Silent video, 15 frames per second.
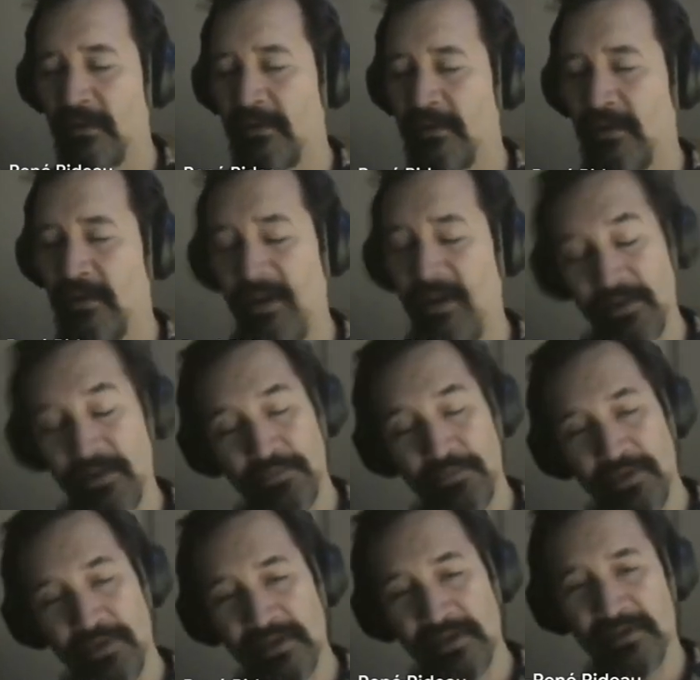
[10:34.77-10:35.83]
having a
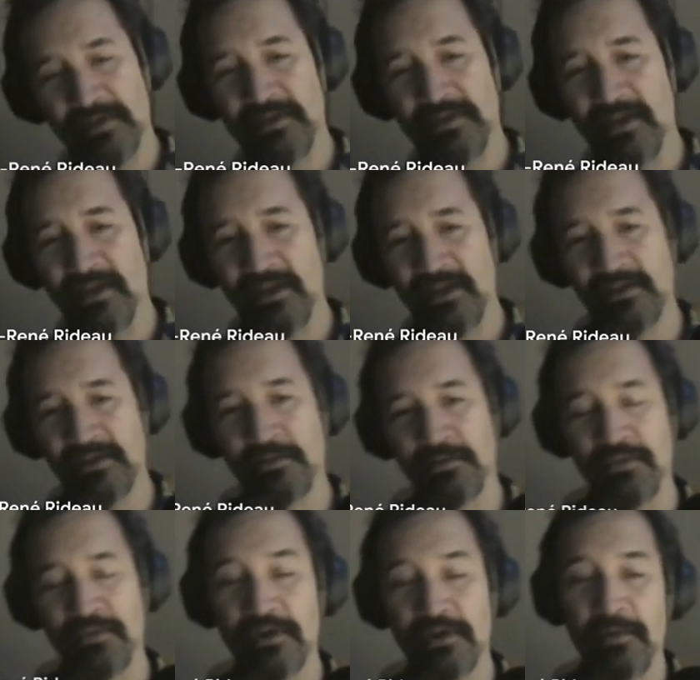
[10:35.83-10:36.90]
bridge is nice. The
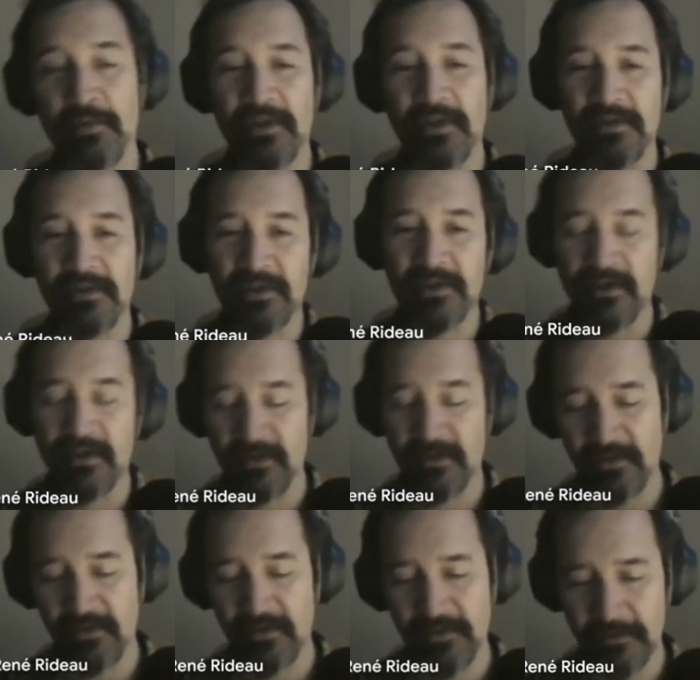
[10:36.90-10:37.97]
bridge updates the state
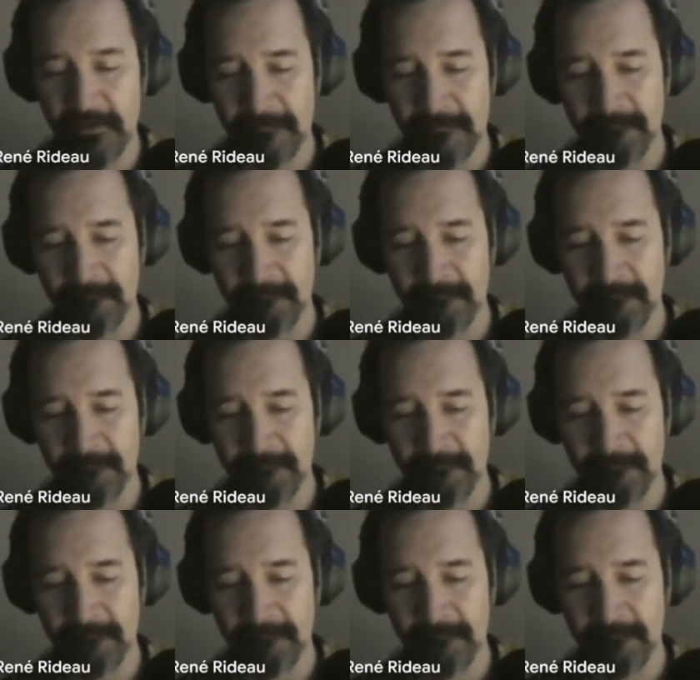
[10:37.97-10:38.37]
of the